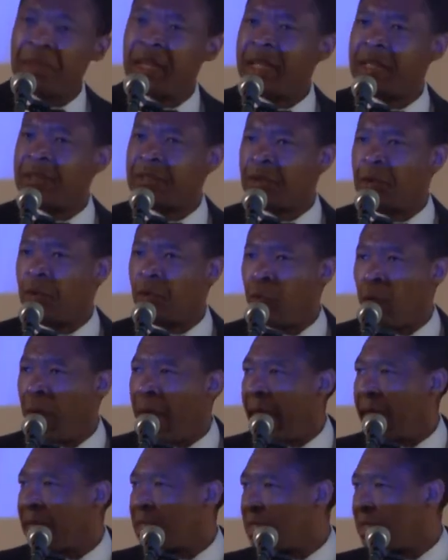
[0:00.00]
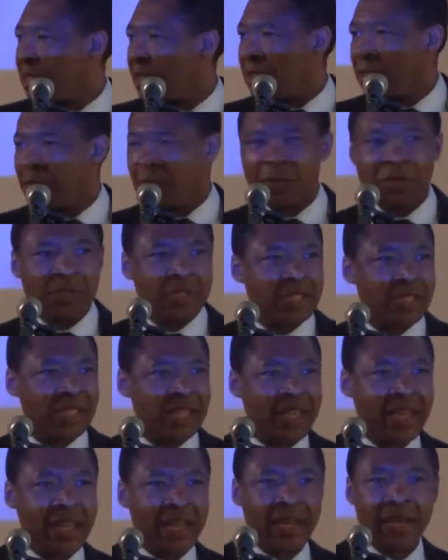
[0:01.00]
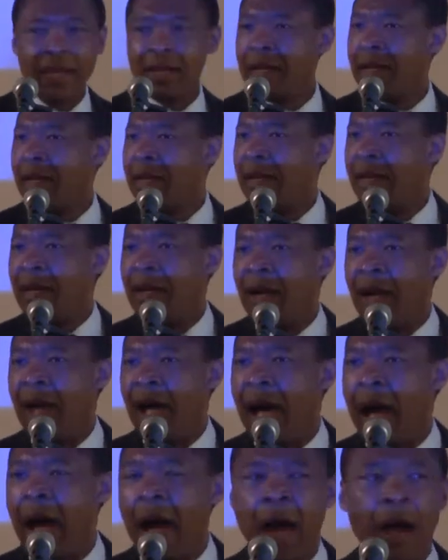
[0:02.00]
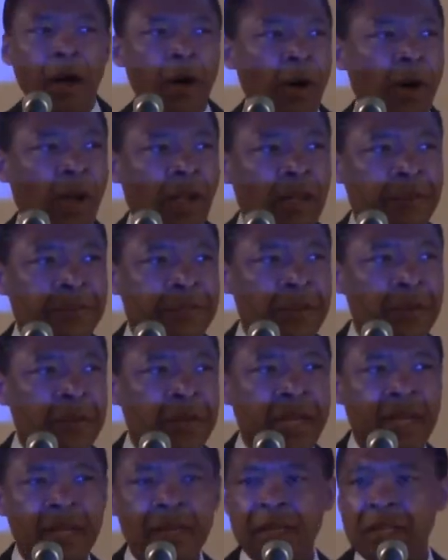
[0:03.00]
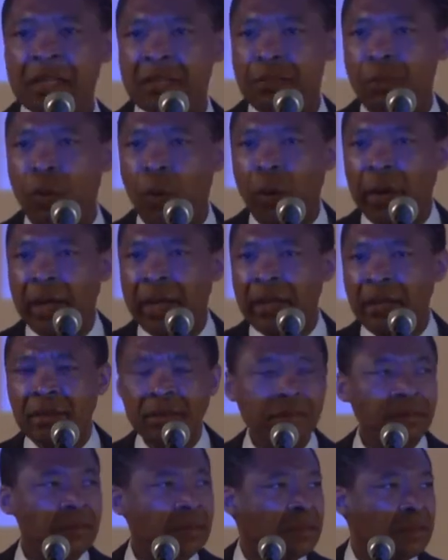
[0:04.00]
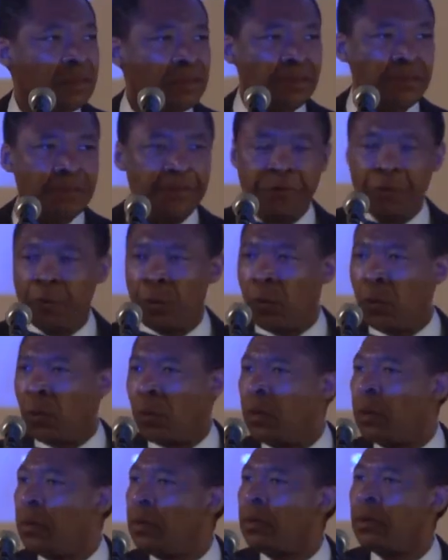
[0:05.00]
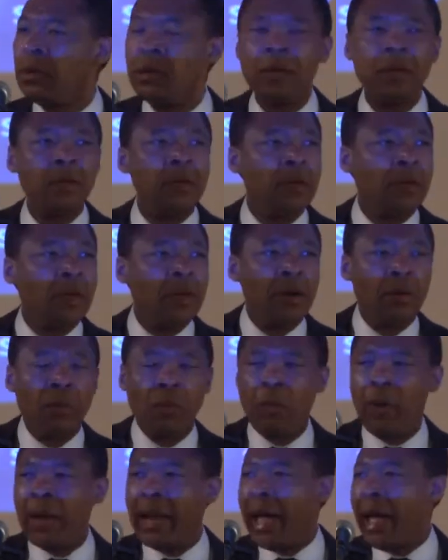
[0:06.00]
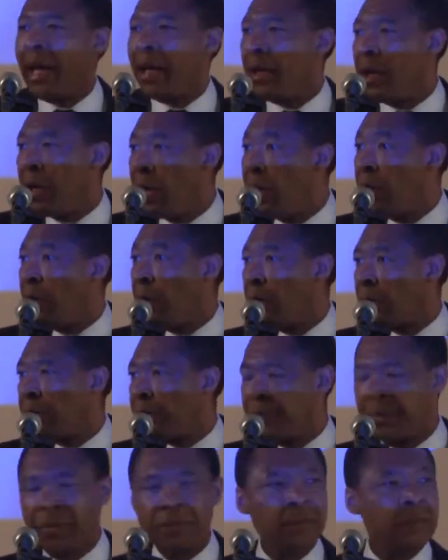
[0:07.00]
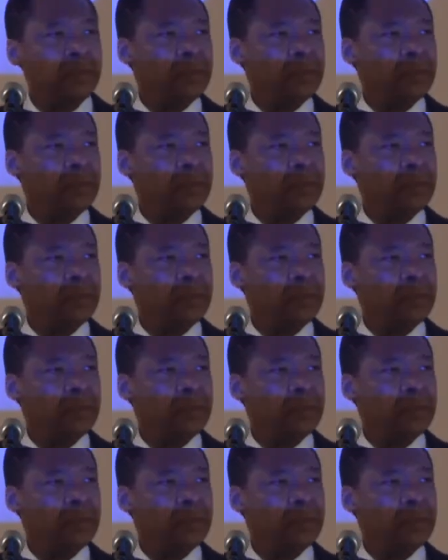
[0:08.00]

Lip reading: It's great to see all of you here this morning for what I hope